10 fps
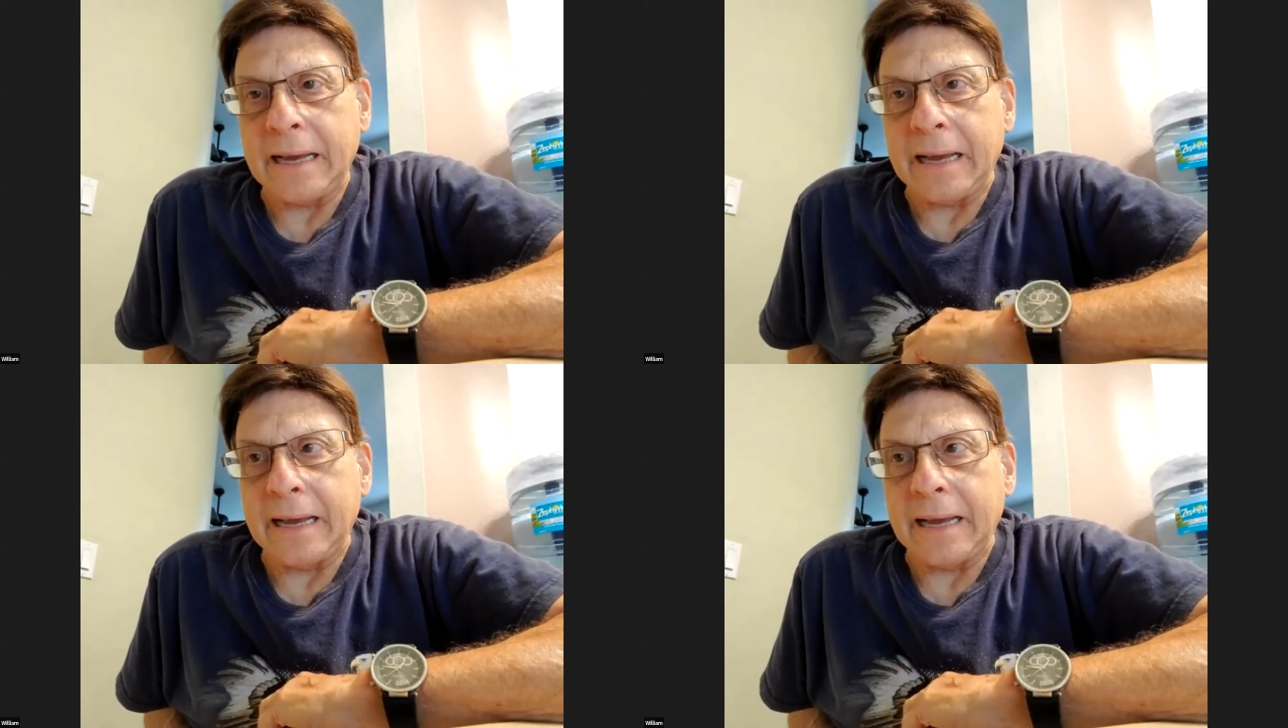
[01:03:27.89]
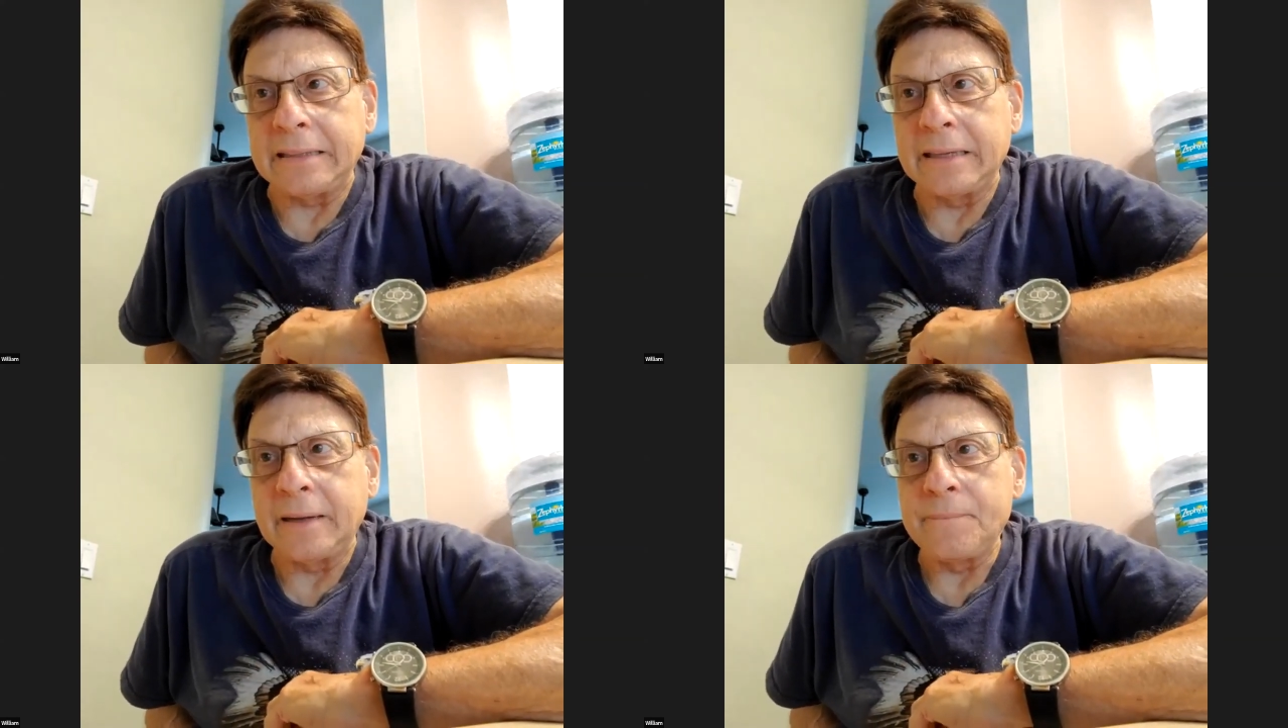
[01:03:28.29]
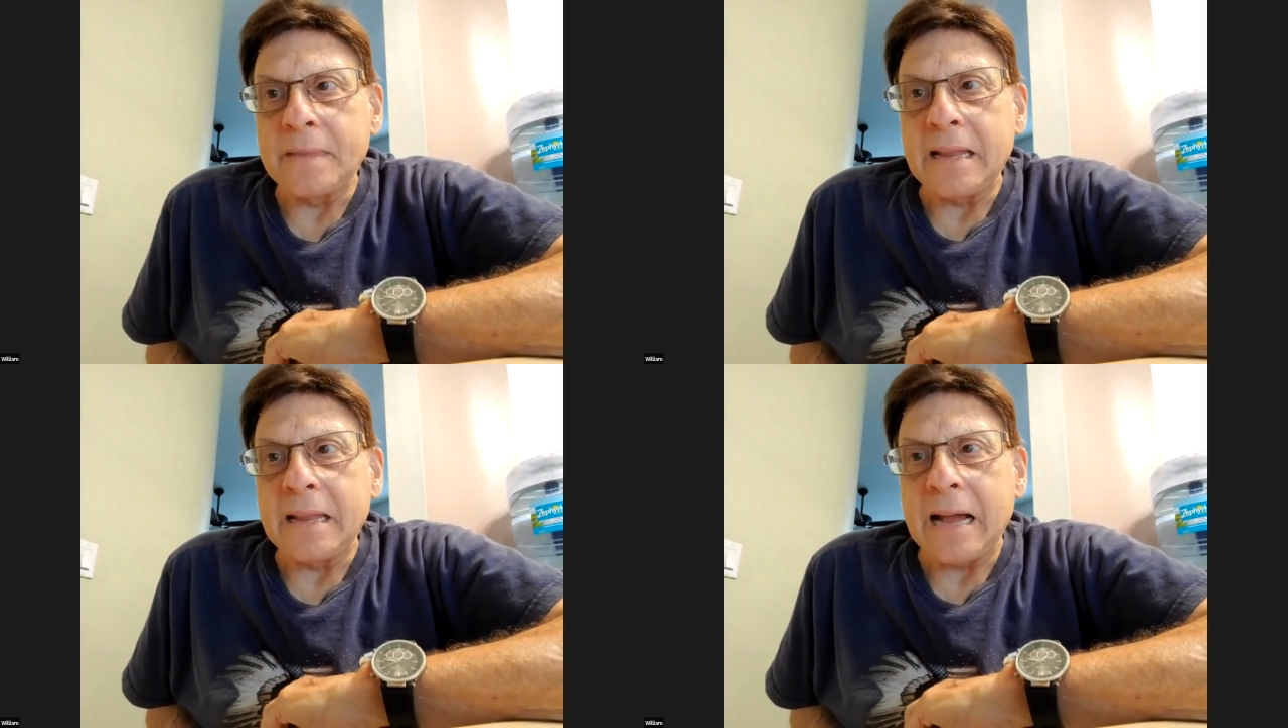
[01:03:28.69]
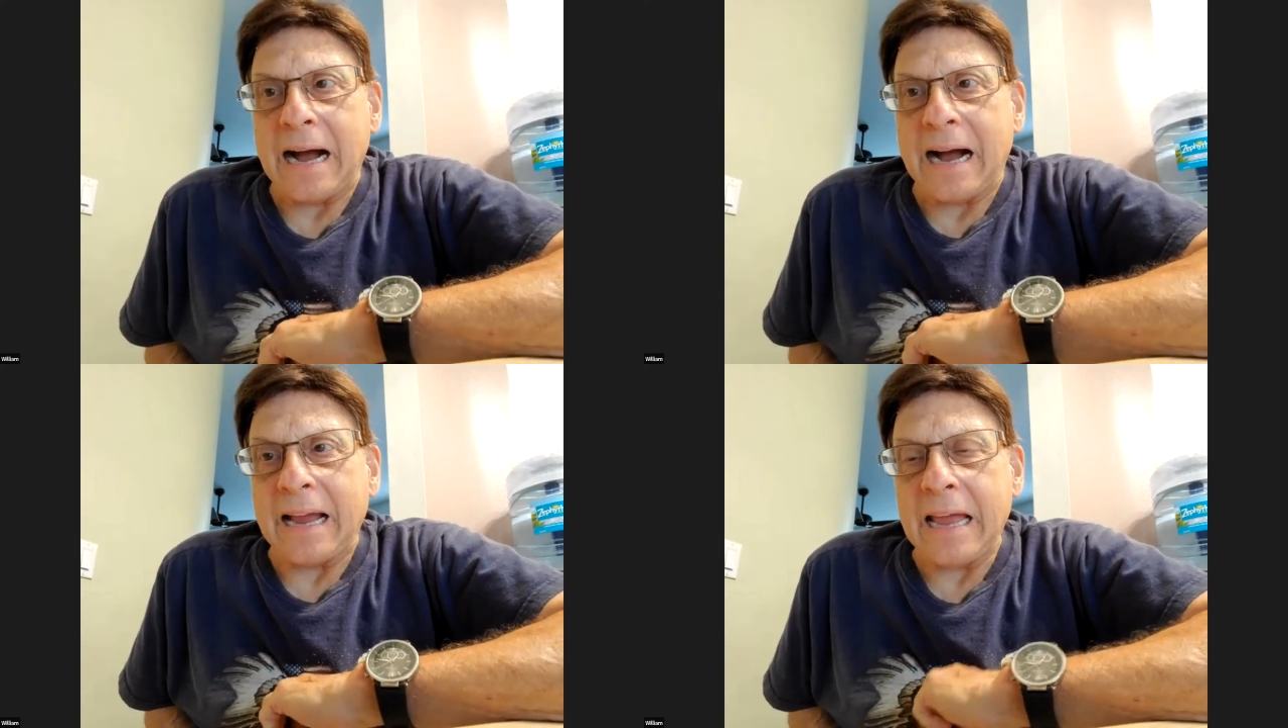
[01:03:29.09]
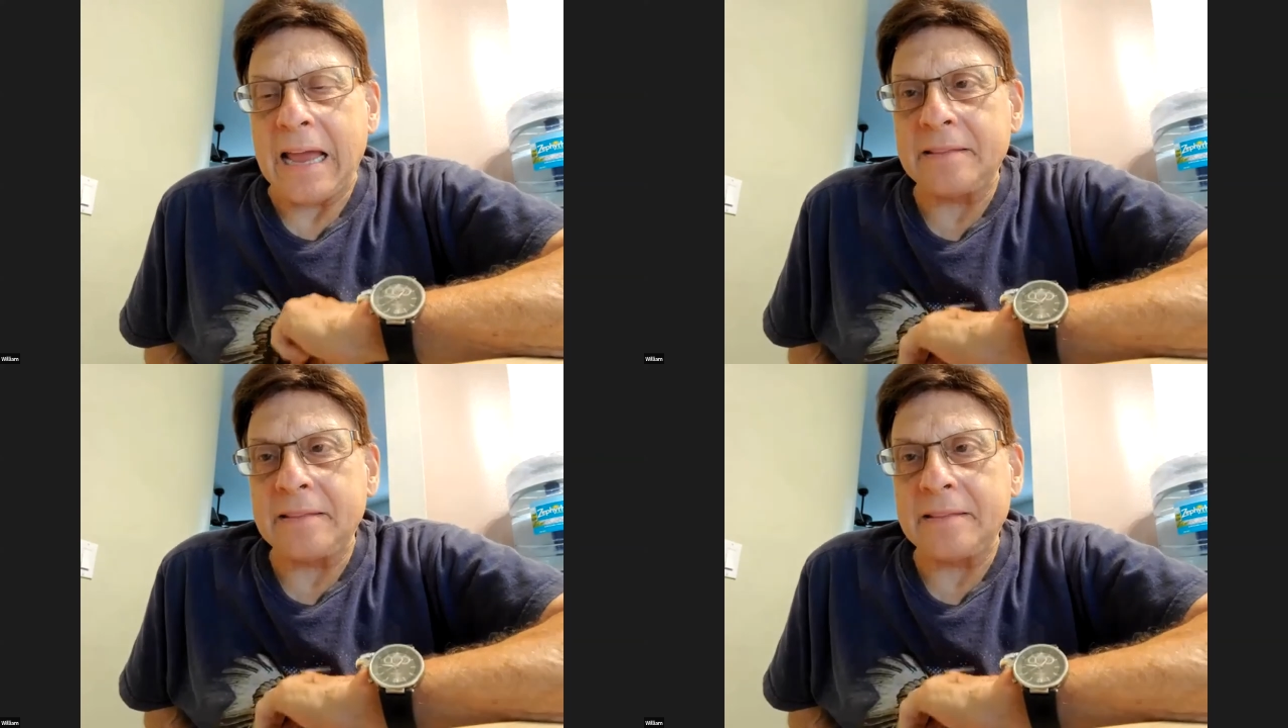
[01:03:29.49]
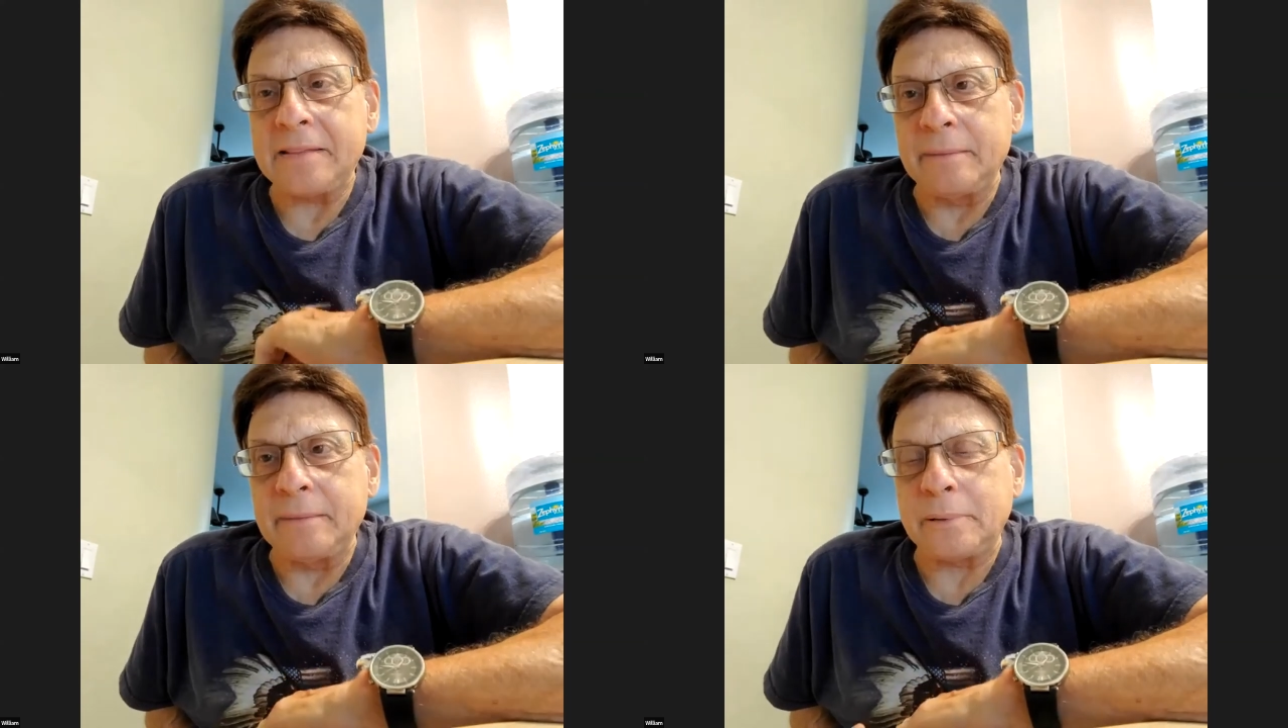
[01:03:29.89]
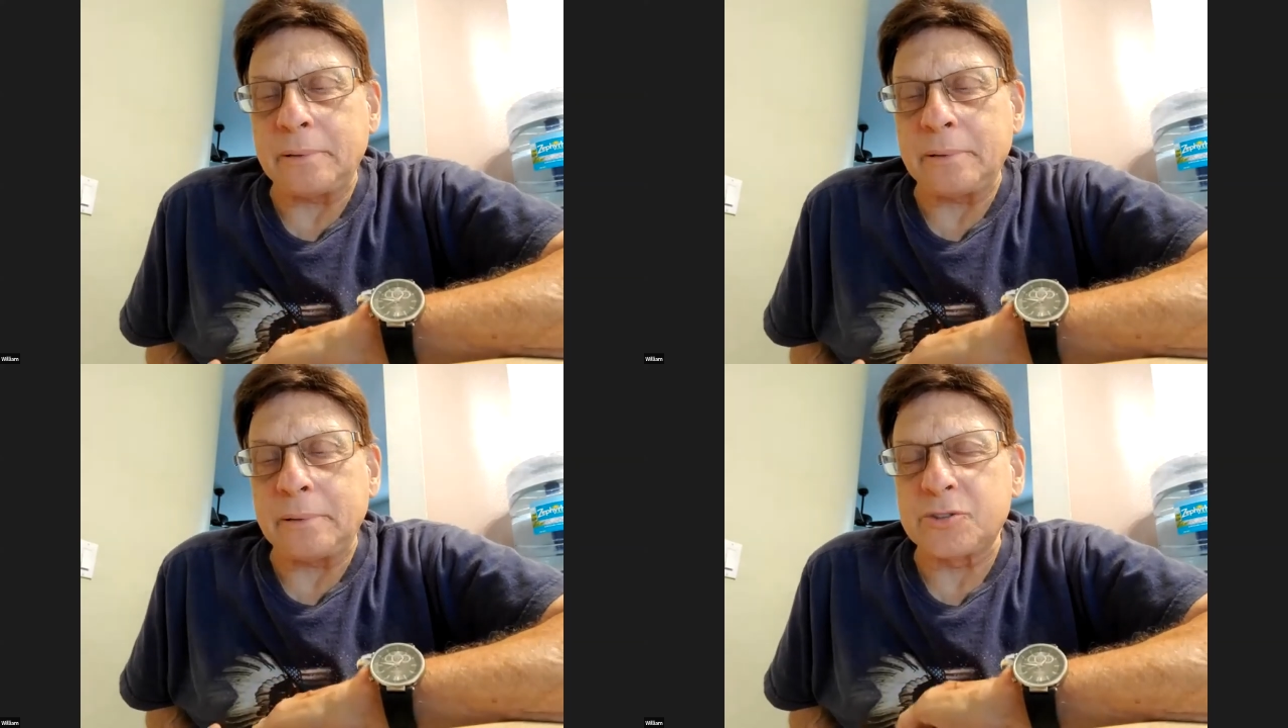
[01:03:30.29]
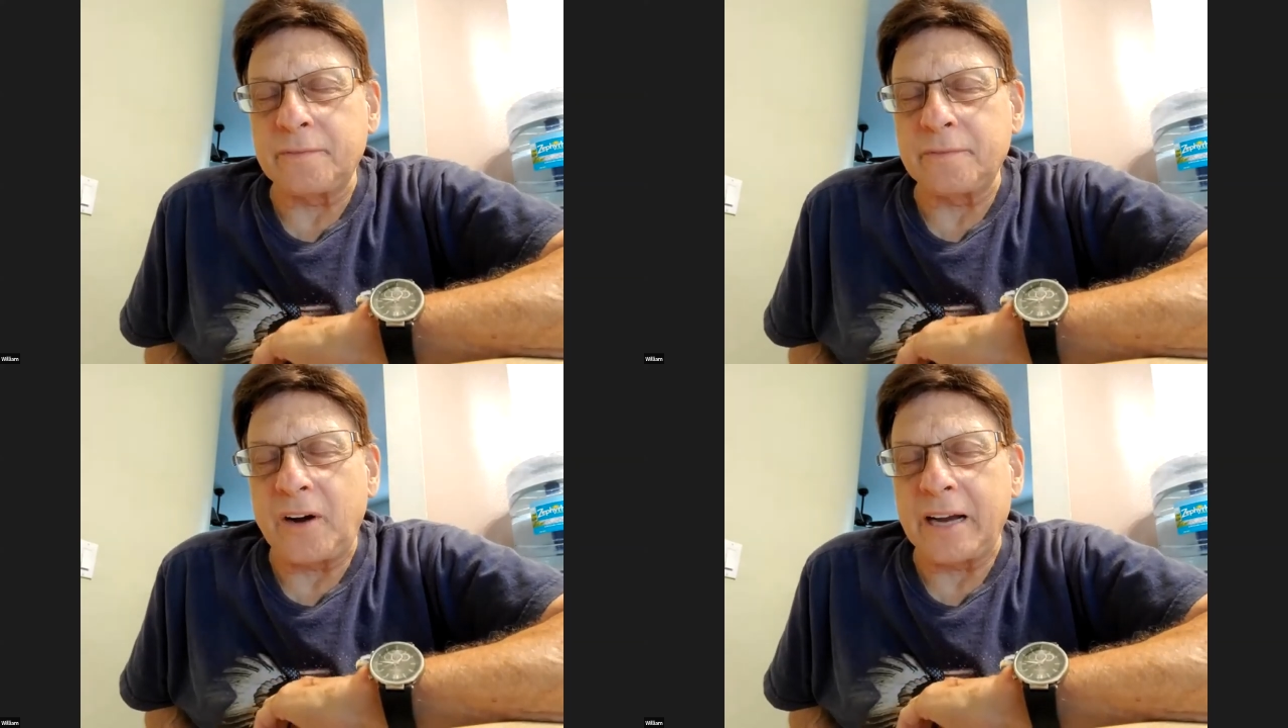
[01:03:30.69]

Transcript: And I had the pleasure of